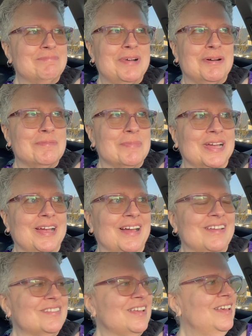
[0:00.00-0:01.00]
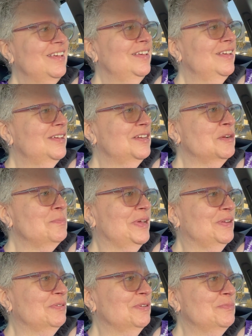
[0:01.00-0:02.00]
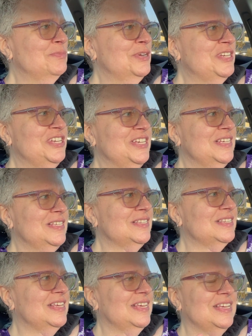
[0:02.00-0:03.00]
oh my gosh, in our bedroom, which is